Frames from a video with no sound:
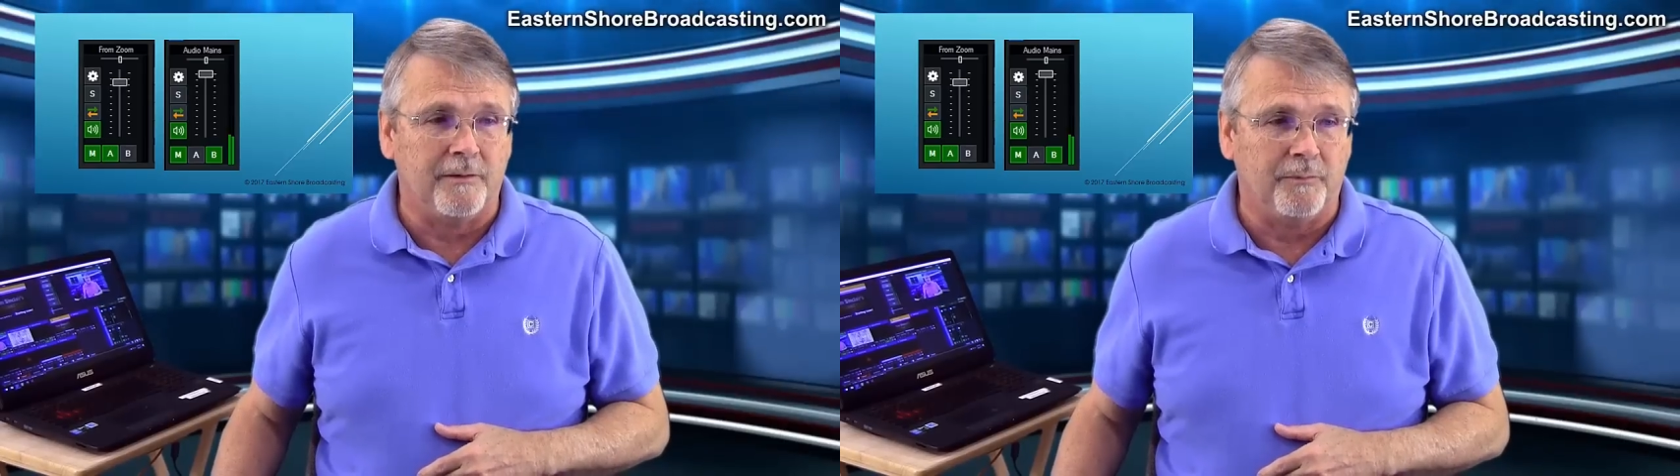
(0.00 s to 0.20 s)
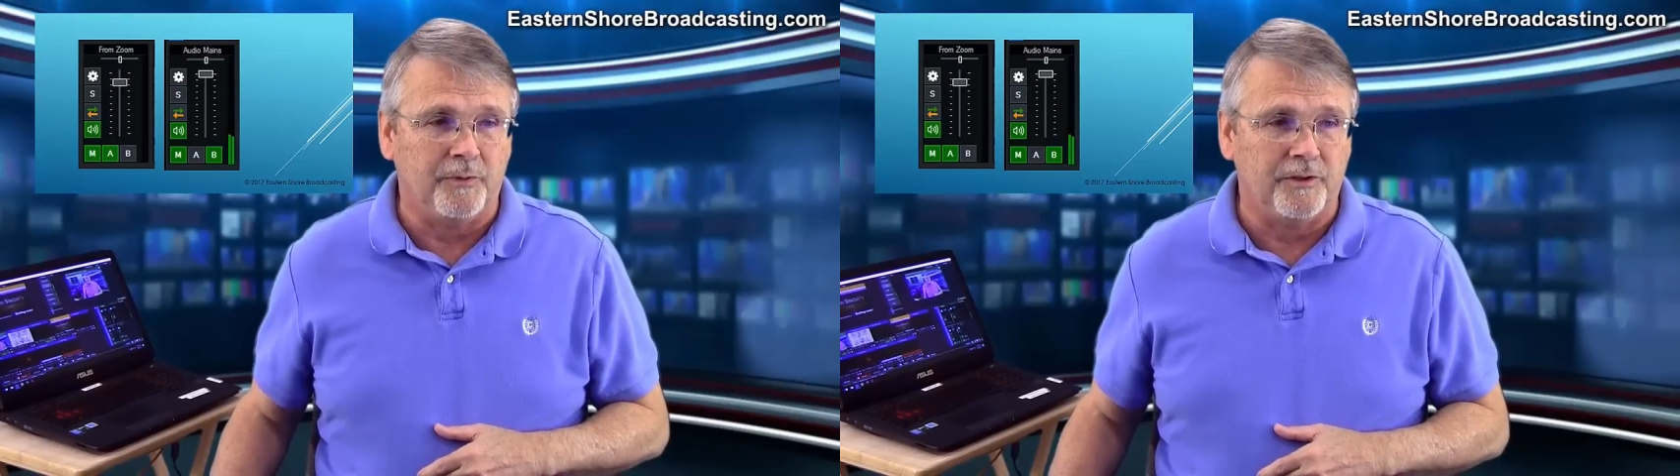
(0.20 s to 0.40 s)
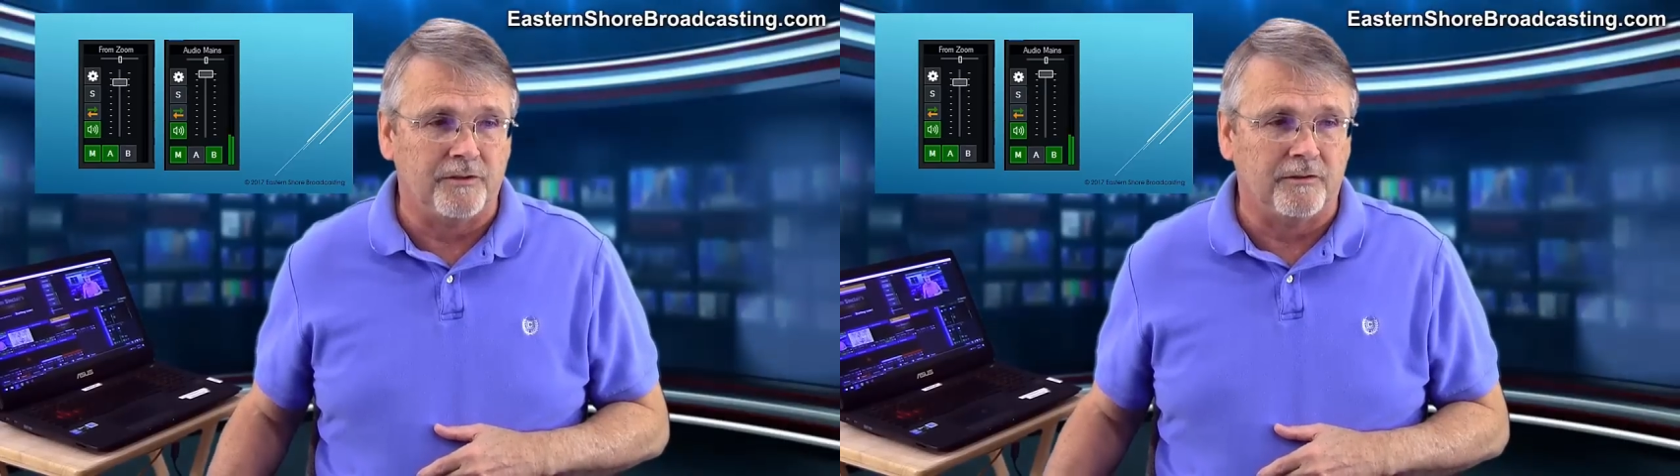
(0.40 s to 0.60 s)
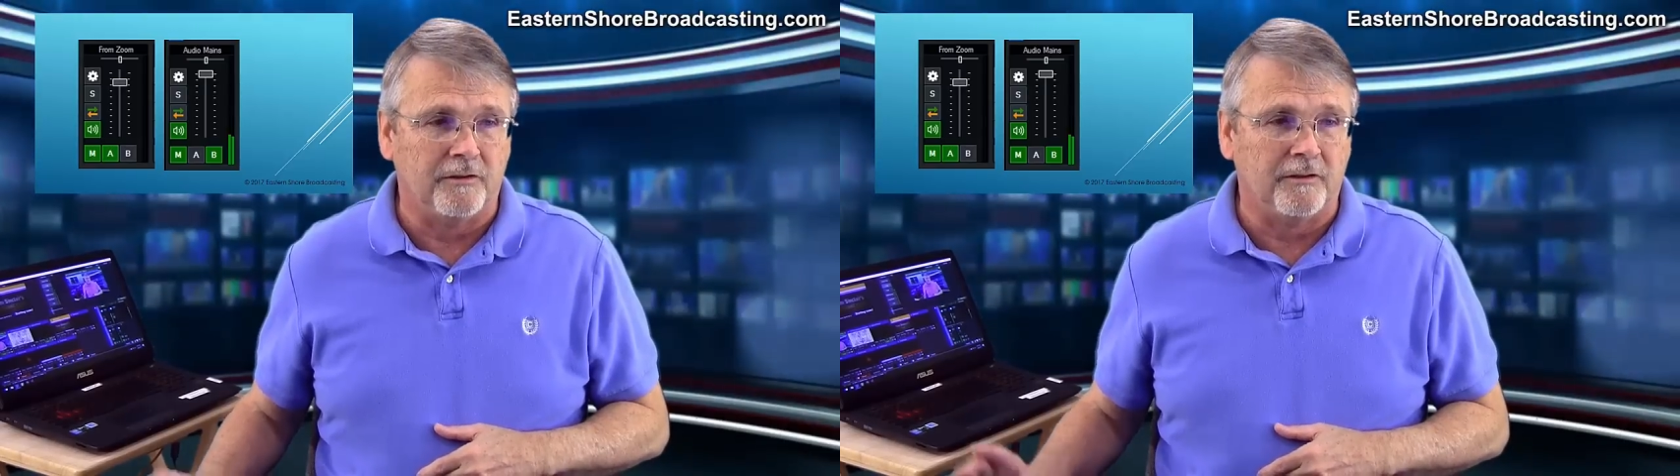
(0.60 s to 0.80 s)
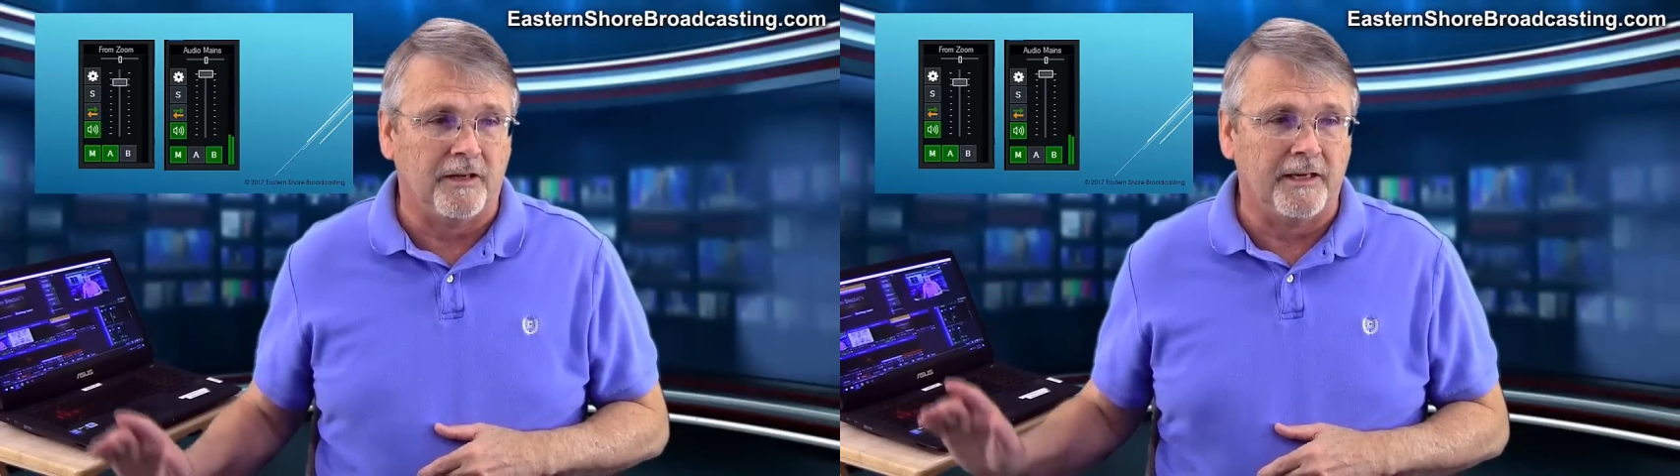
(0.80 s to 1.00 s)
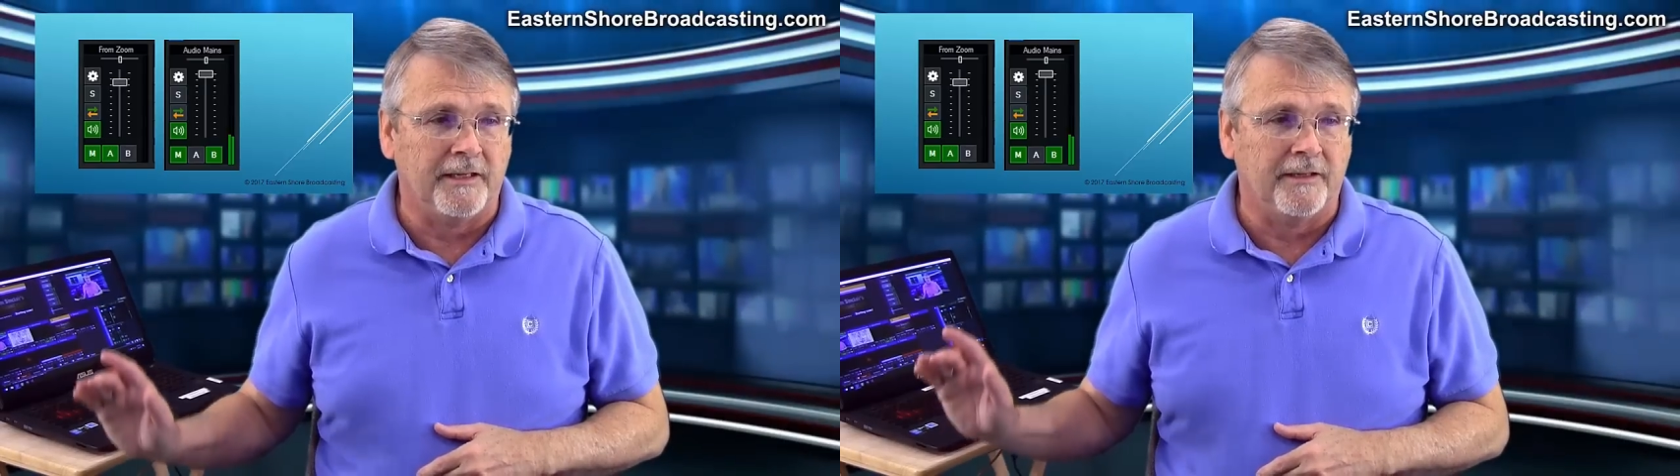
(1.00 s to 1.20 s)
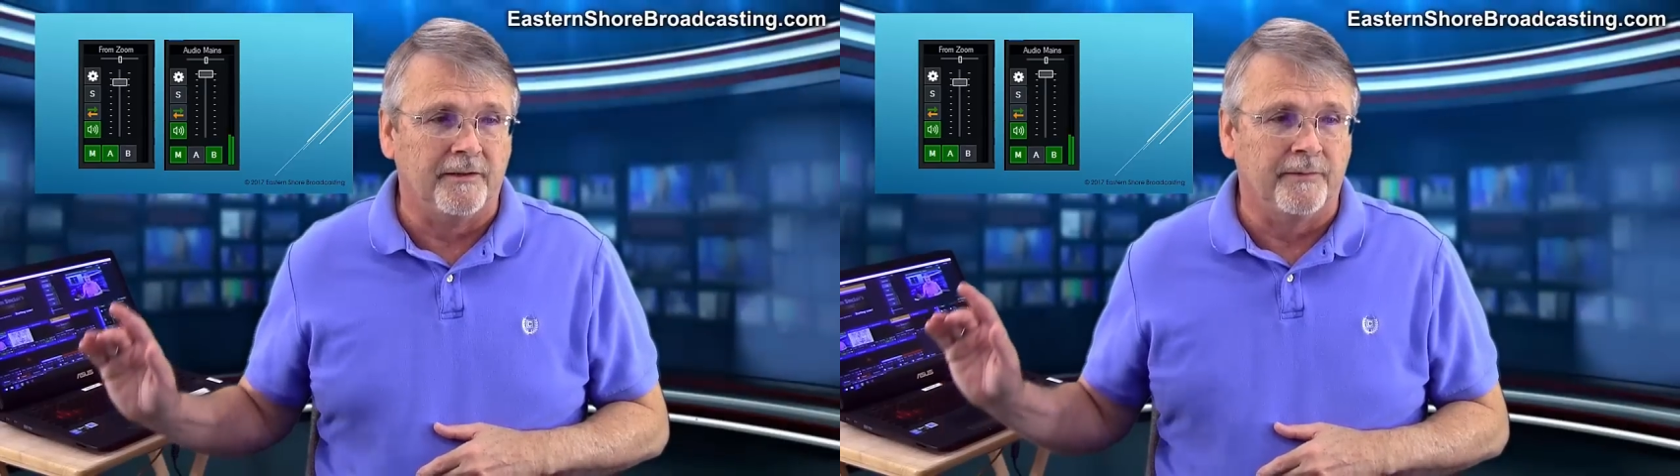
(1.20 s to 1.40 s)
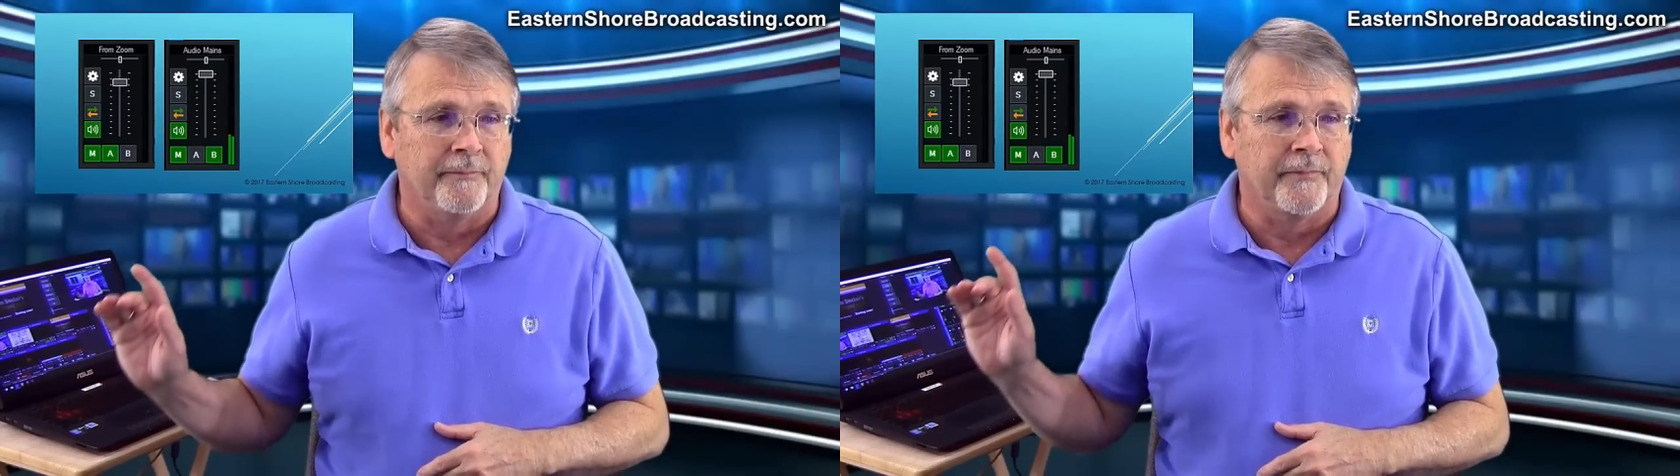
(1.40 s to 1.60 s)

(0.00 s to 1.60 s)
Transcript: inputs look like.